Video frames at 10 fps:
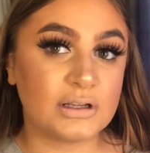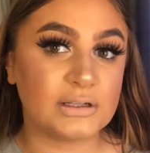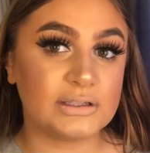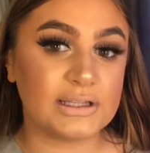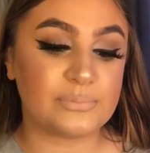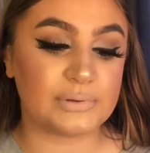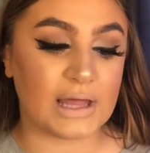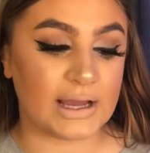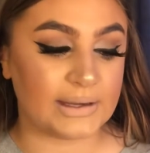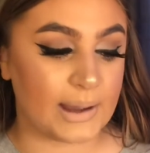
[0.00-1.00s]
lip
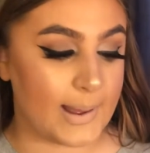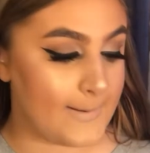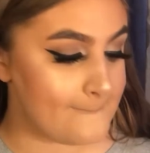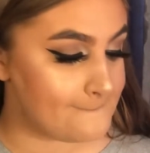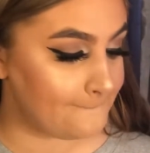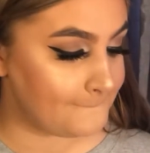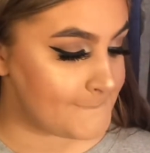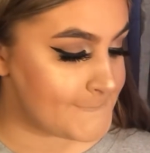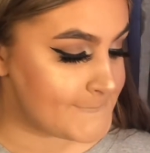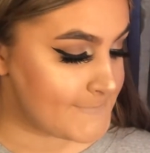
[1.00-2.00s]
liner.
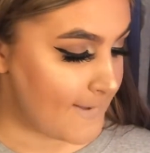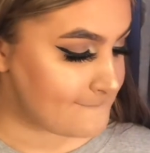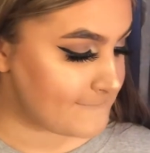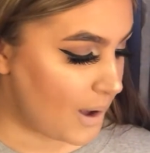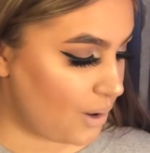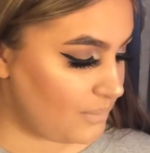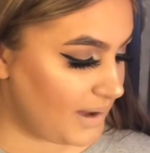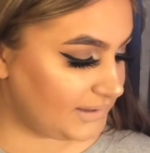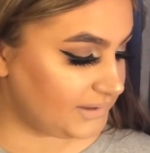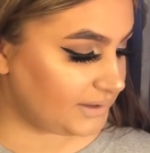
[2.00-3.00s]
Oh,
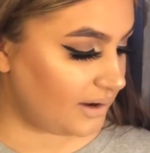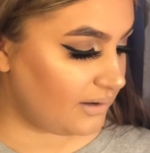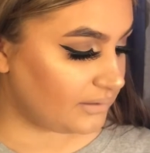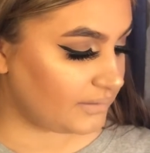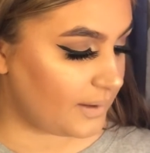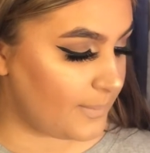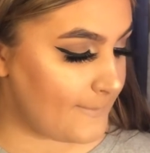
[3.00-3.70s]
mine are dark though.